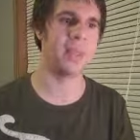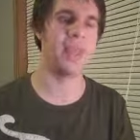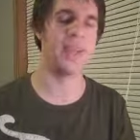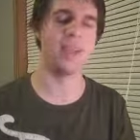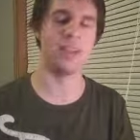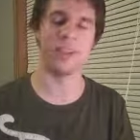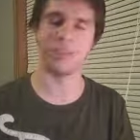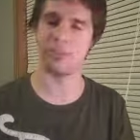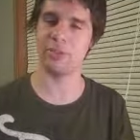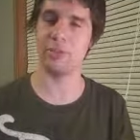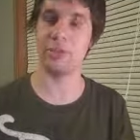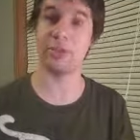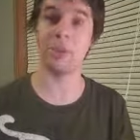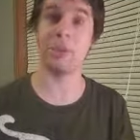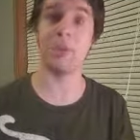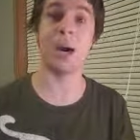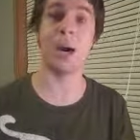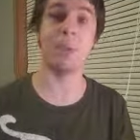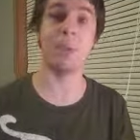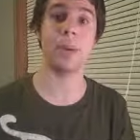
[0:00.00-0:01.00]
and as soon as
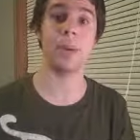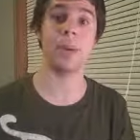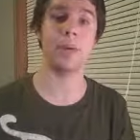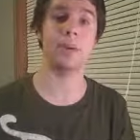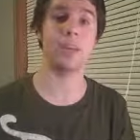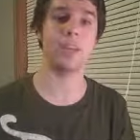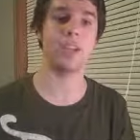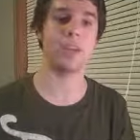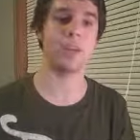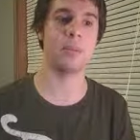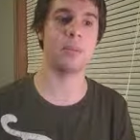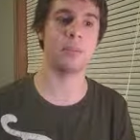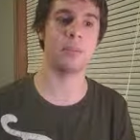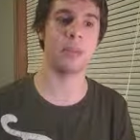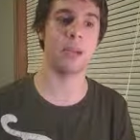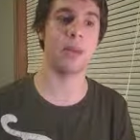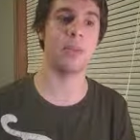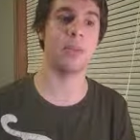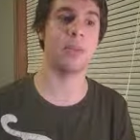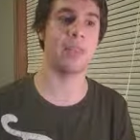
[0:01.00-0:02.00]
that Popeye movie comes
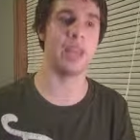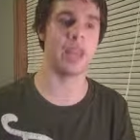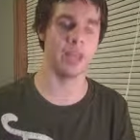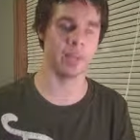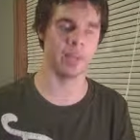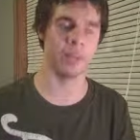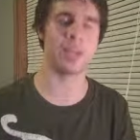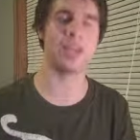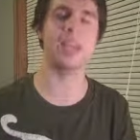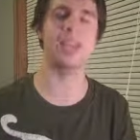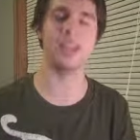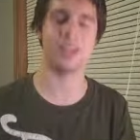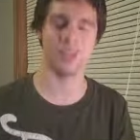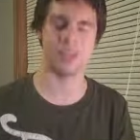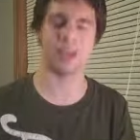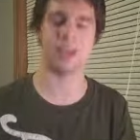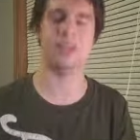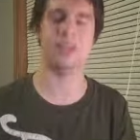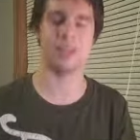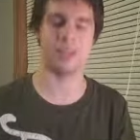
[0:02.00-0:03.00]
out, then we can
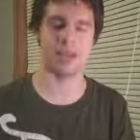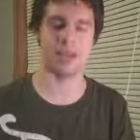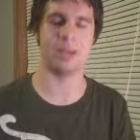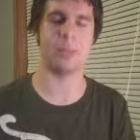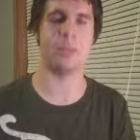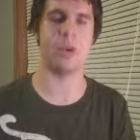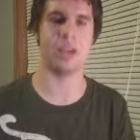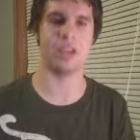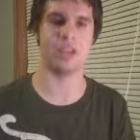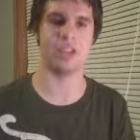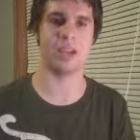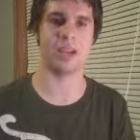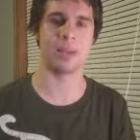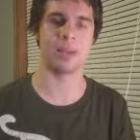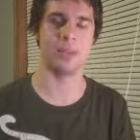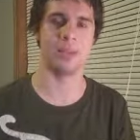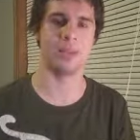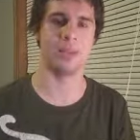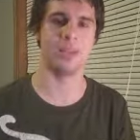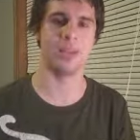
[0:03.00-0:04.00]
expect the Samurai
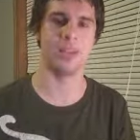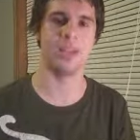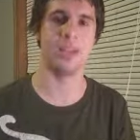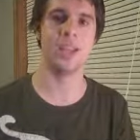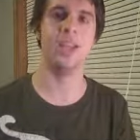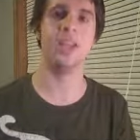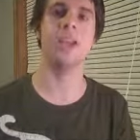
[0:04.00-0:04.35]
Jack movie.